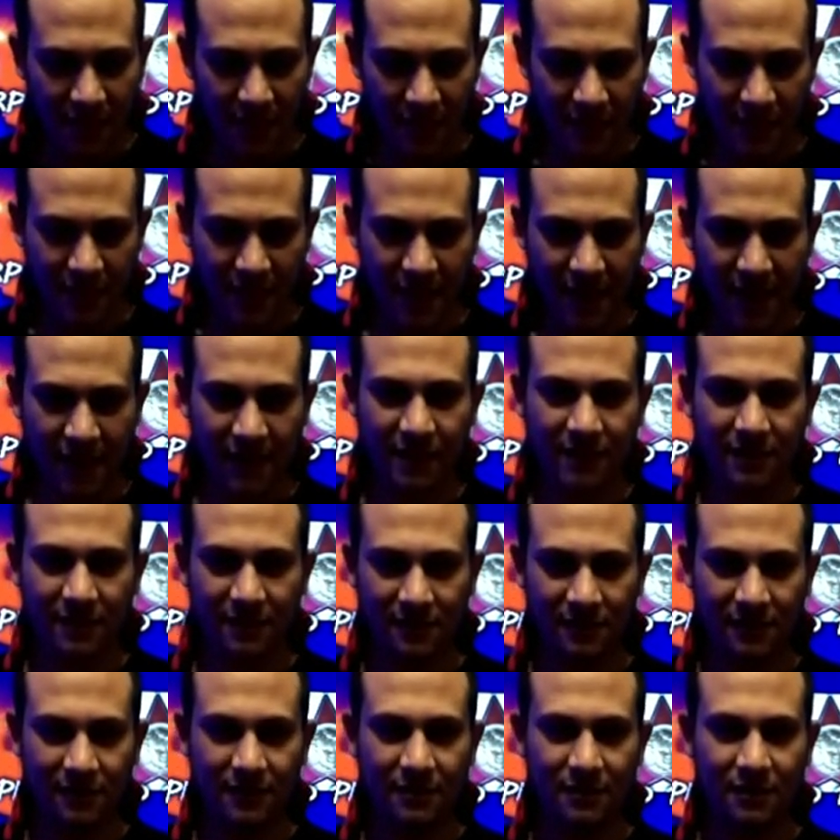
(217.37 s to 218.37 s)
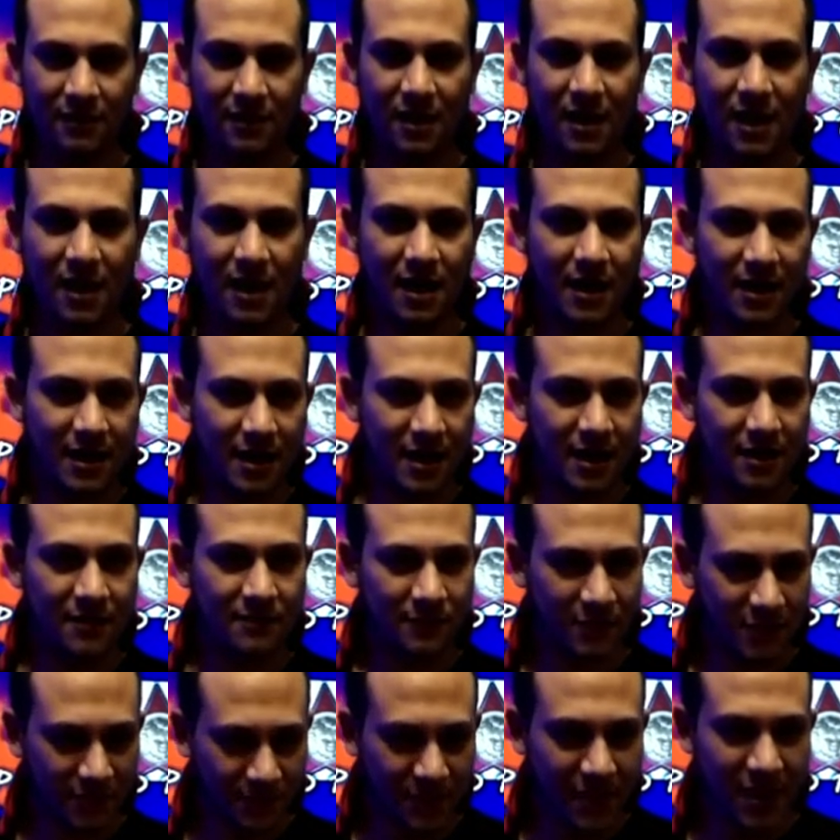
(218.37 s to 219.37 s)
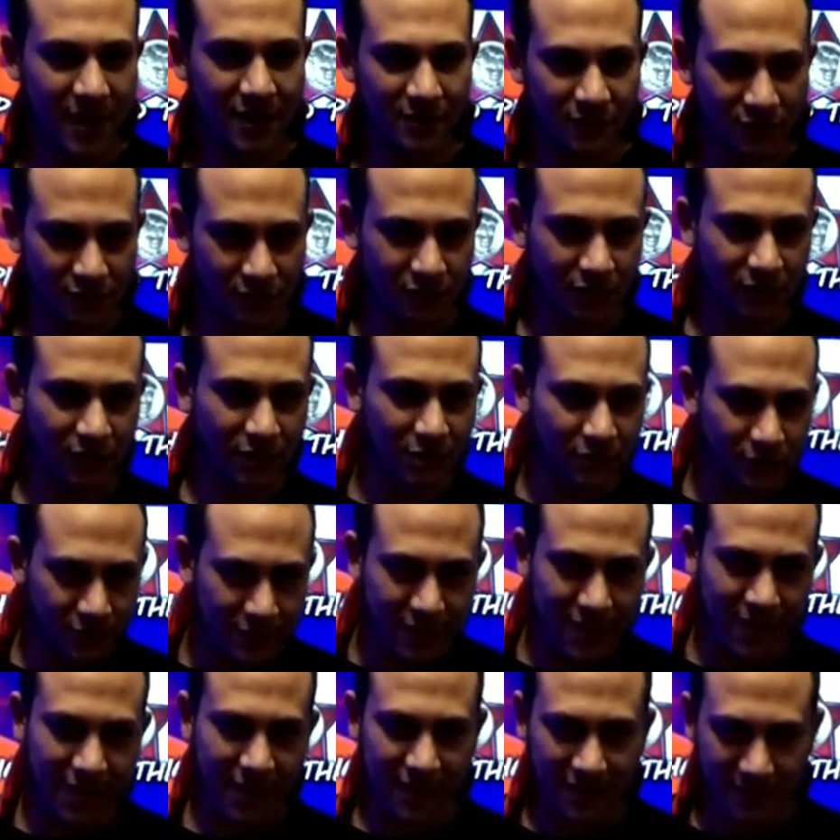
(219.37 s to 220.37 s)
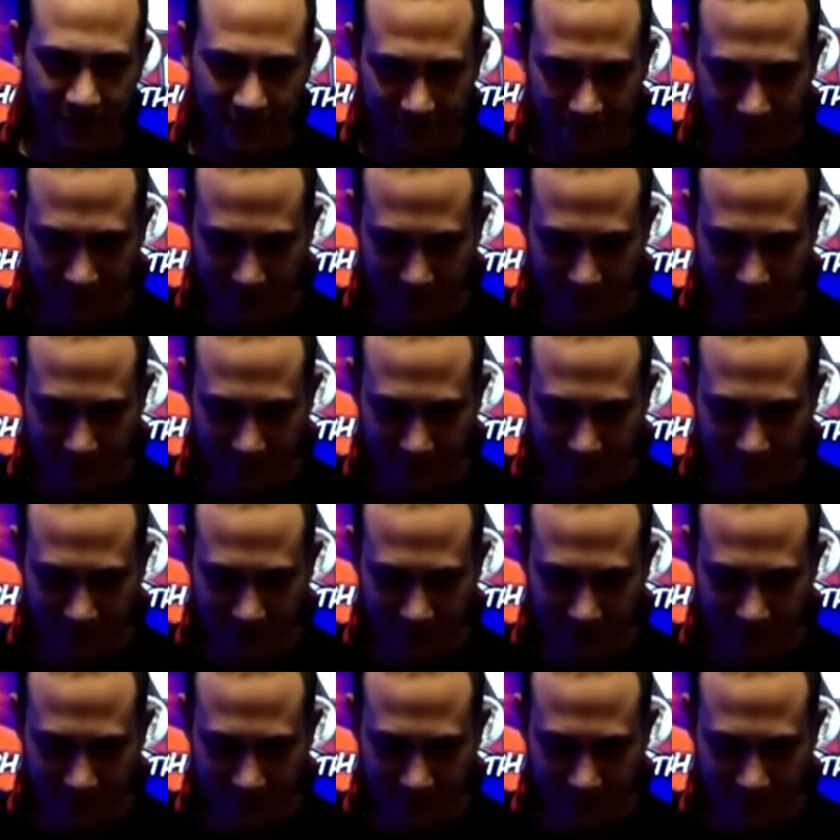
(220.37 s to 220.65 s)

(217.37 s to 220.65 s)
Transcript: that I am Commander Low Key,